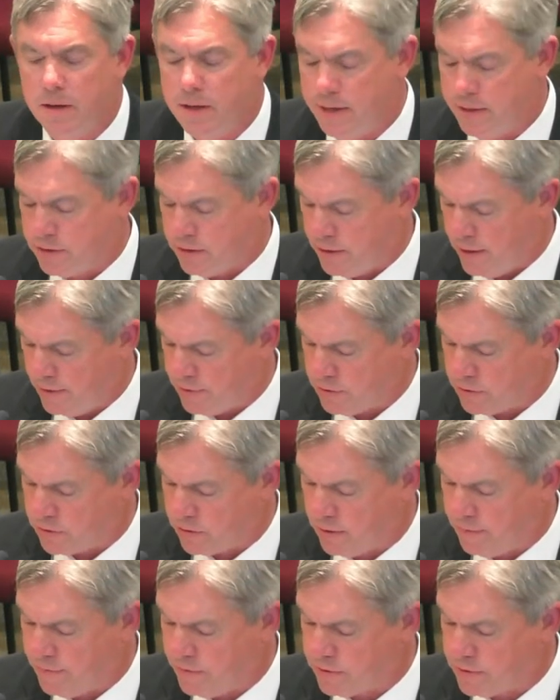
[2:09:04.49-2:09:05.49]
It's another
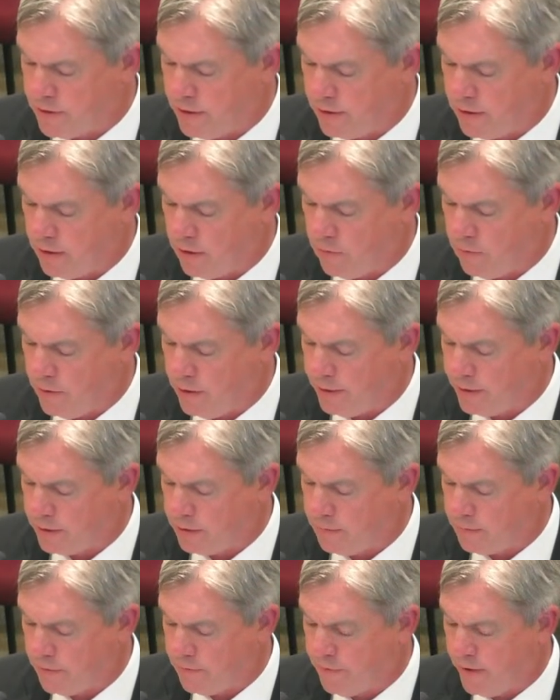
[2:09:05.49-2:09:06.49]
service that they're willing
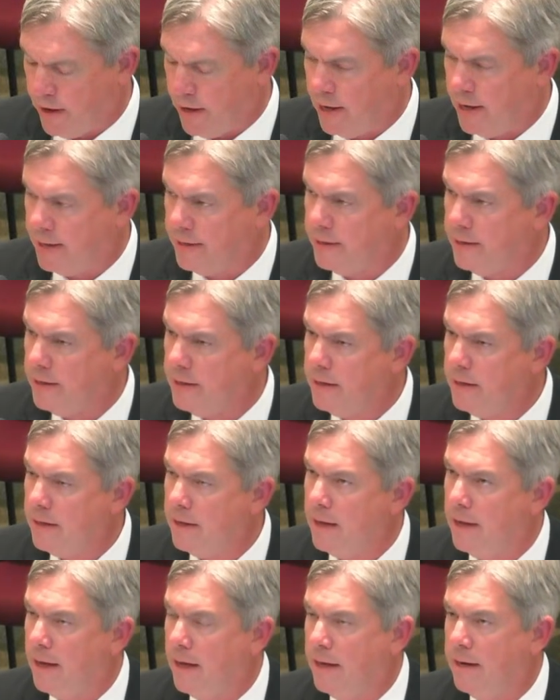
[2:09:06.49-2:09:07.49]
to provide.
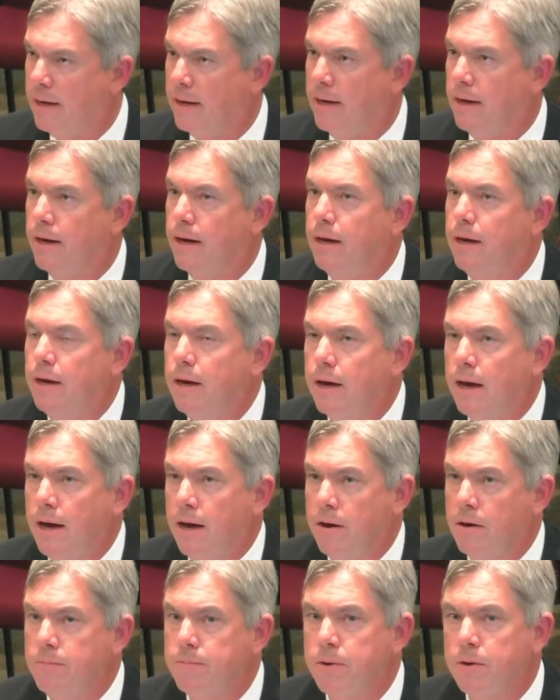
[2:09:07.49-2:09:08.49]
And
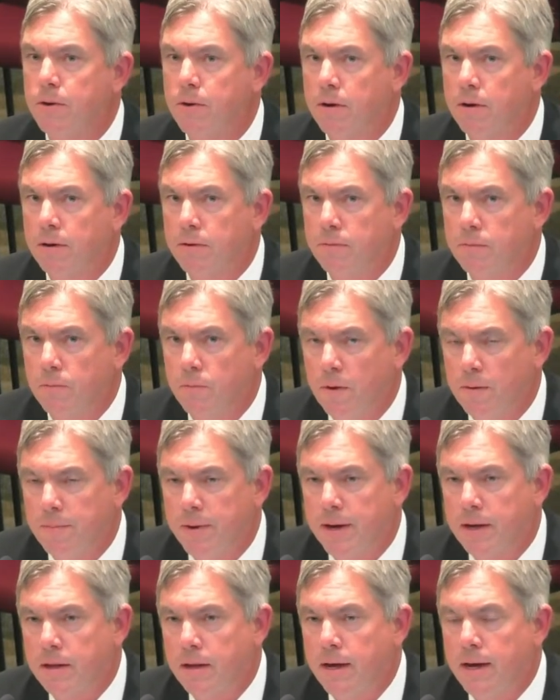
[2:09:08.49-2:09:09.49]
I hope you heard what
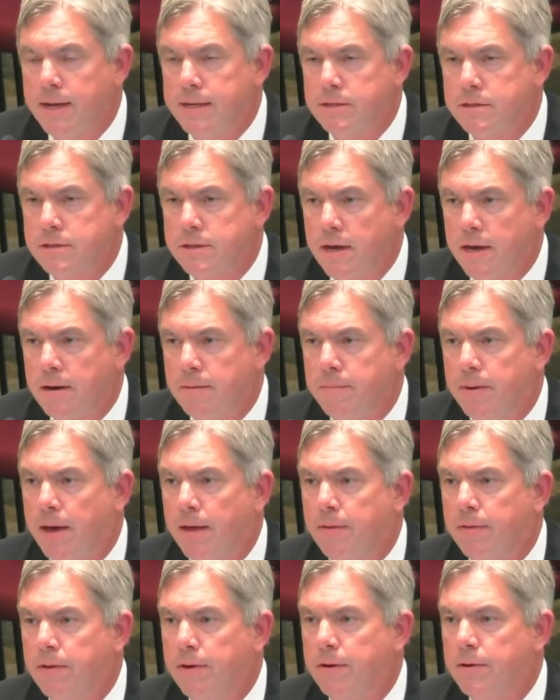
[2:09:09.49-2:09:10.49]
my client said
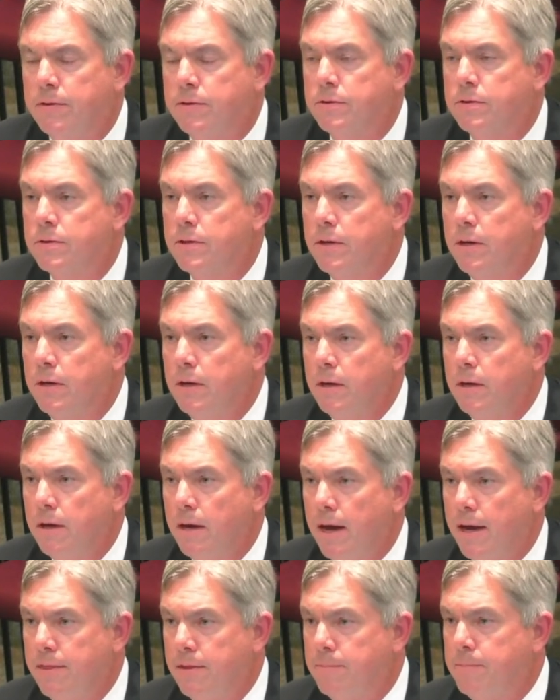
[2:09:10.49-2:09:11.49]
about those.
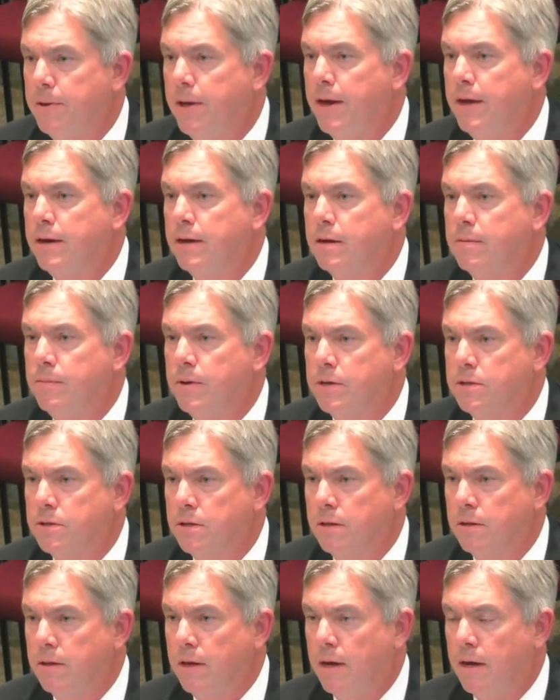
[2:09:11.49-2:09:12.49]
At the Planning
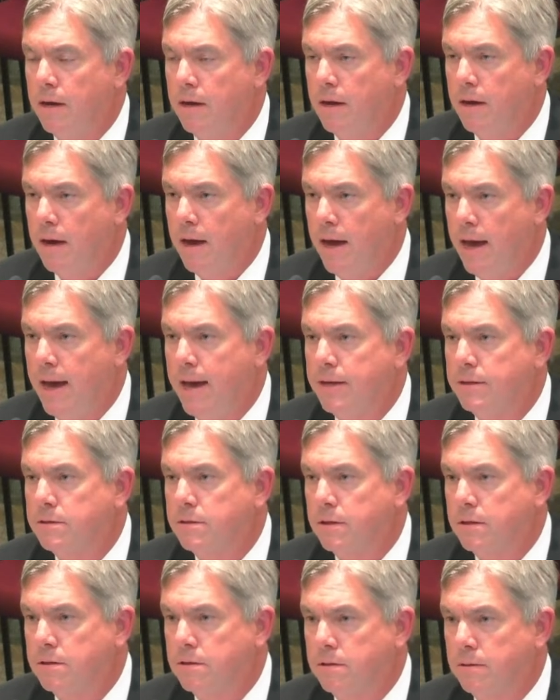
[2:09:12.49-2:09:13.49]
Commission, they
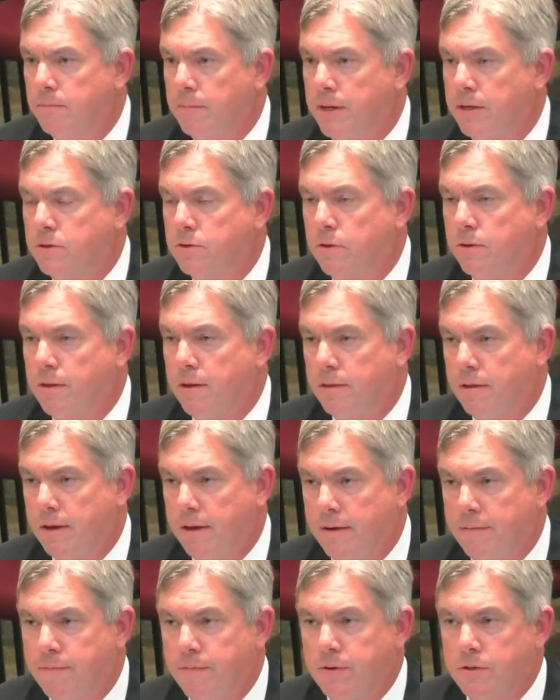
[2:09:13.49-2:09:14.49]
asked us to make sure that
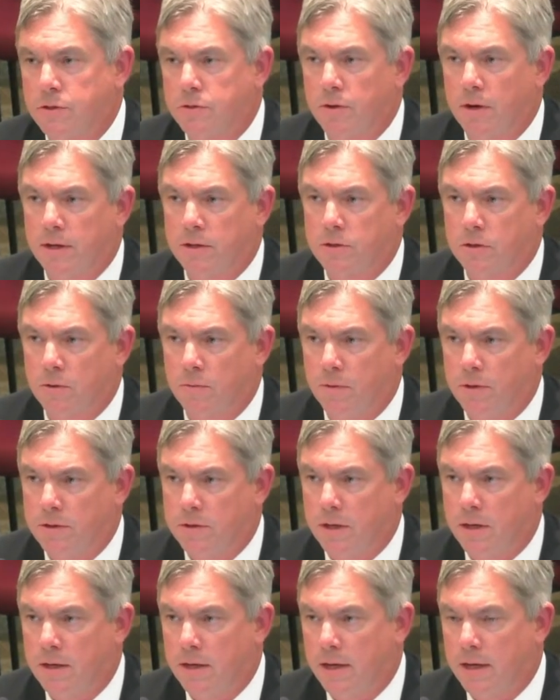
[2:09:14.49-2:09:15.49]
the infrastructure
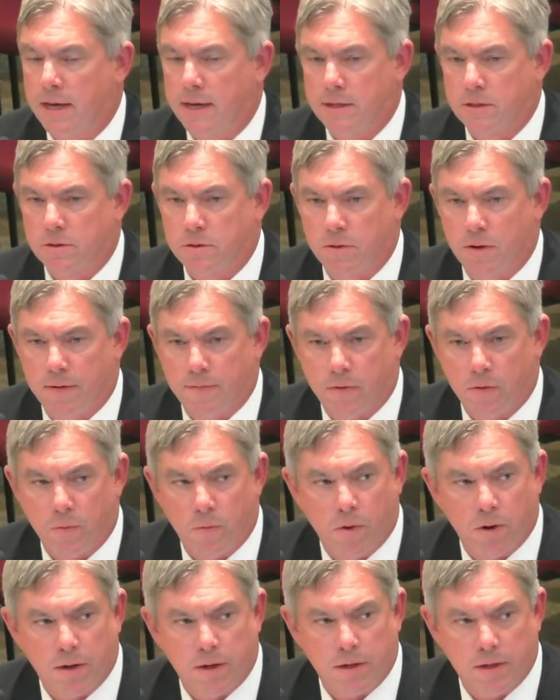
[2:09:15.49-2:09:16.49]
was in case they're ever
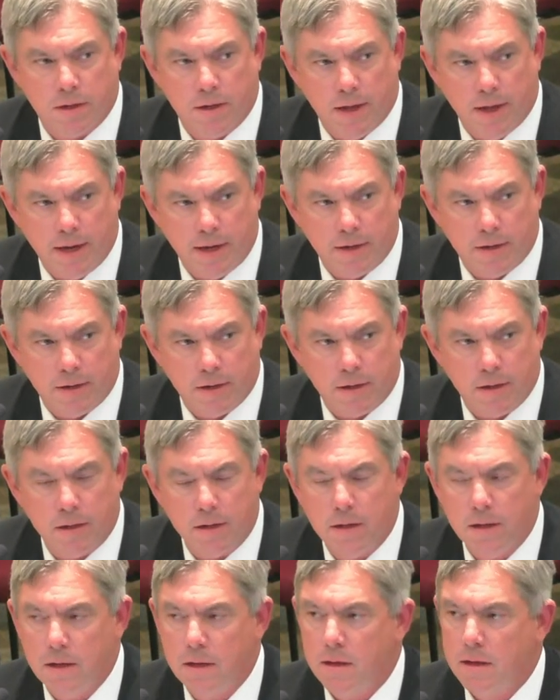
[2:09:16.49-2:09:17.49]
warranted later.
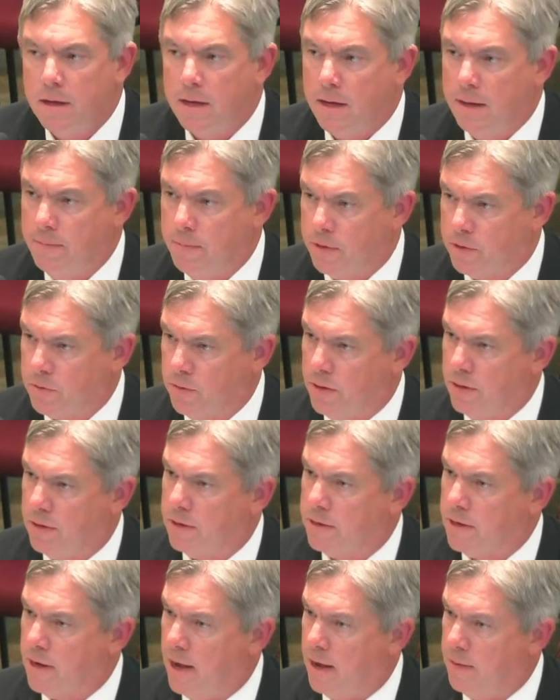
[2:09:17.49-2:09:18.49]
In between
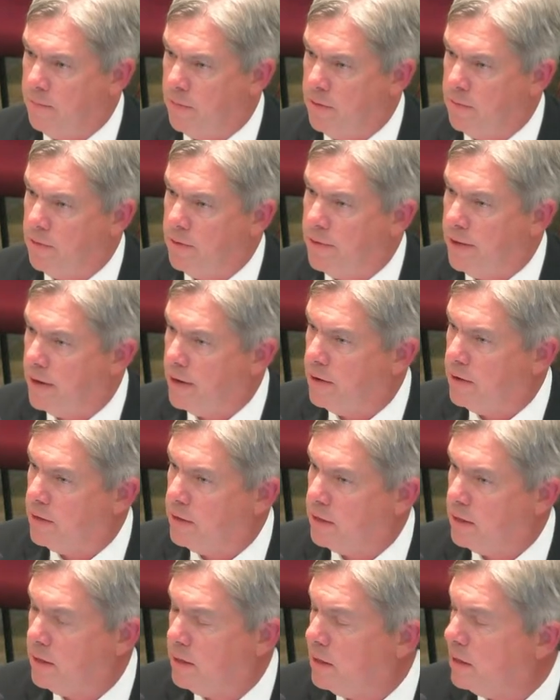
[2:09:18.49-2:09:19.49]
the time we were there
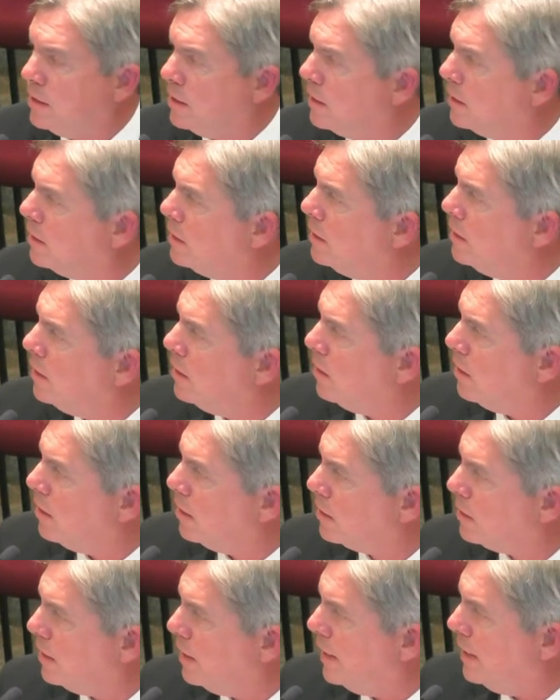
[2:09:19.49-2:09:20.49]
and here,
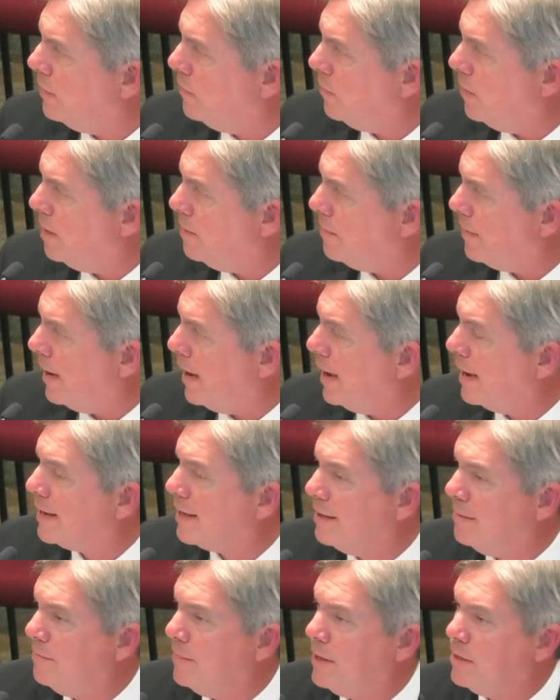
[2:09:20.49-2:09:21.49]
our client went back
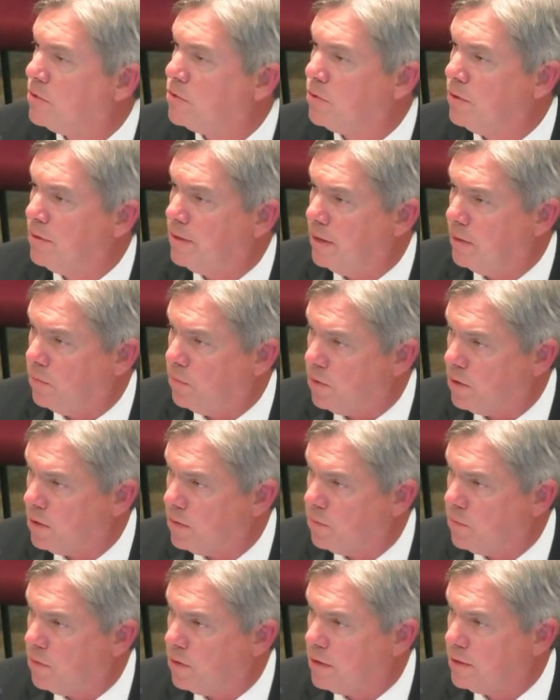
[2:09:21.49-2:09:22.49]
and made sure they
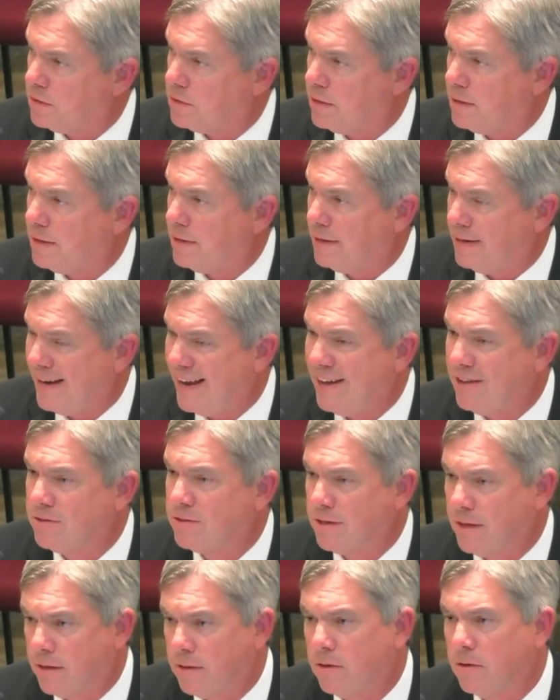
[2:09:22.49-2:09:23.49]
were warranted and now
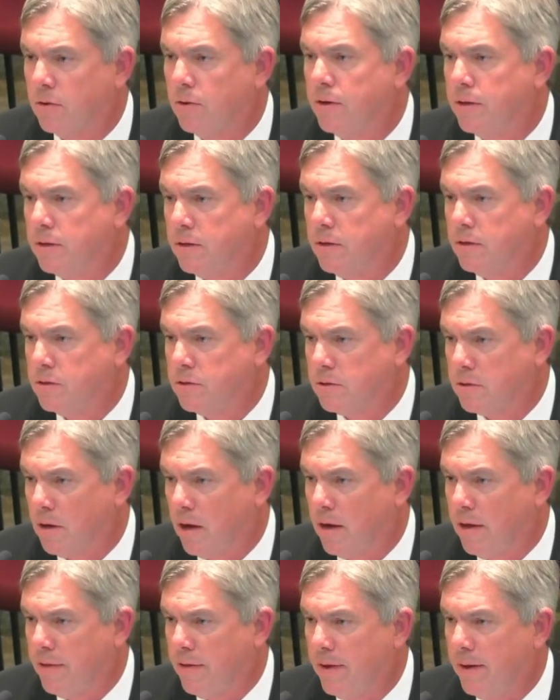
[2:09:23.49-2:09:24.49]
saying they're going to
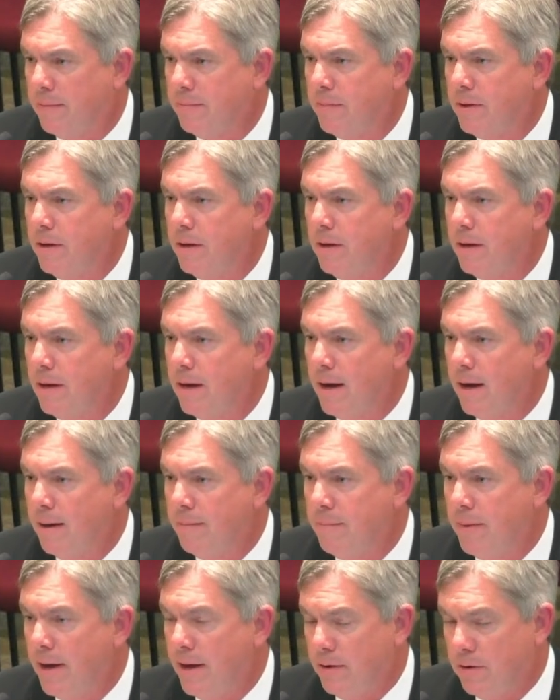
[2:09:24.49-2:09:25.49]
install
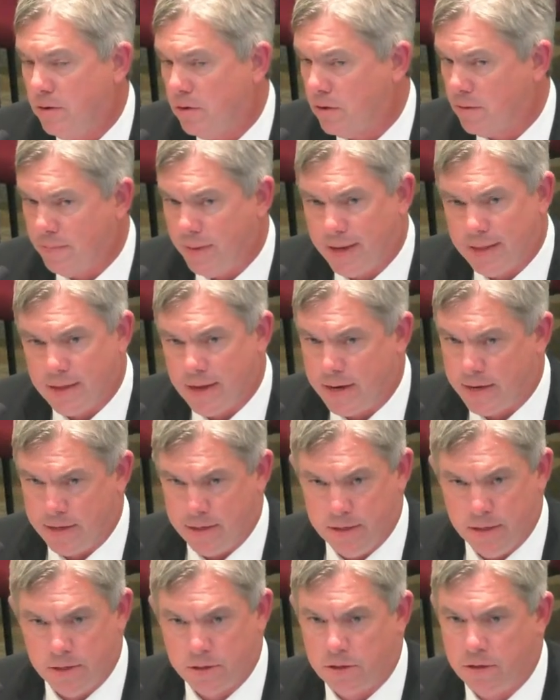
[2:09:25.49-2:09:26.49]
them. And you can make that a
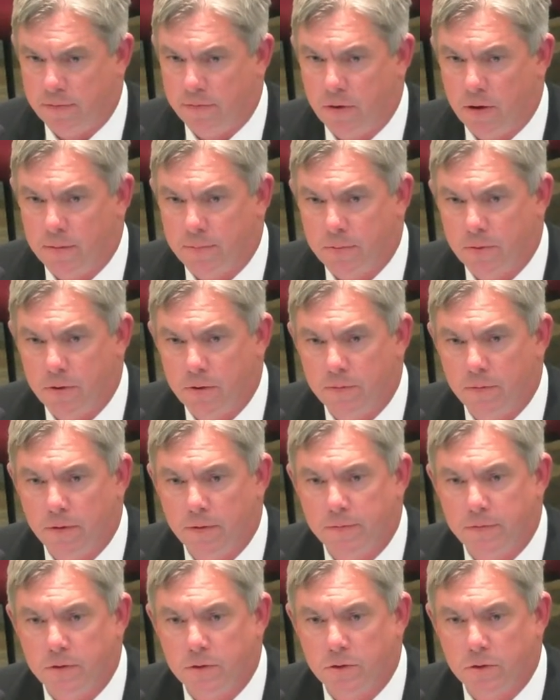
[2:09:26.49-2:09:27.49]
condition of our
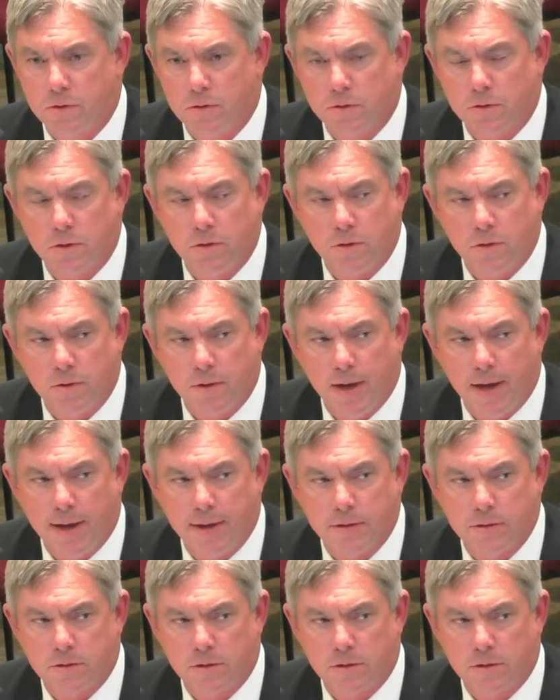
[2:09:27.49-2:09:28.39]
approval if you choose to do that.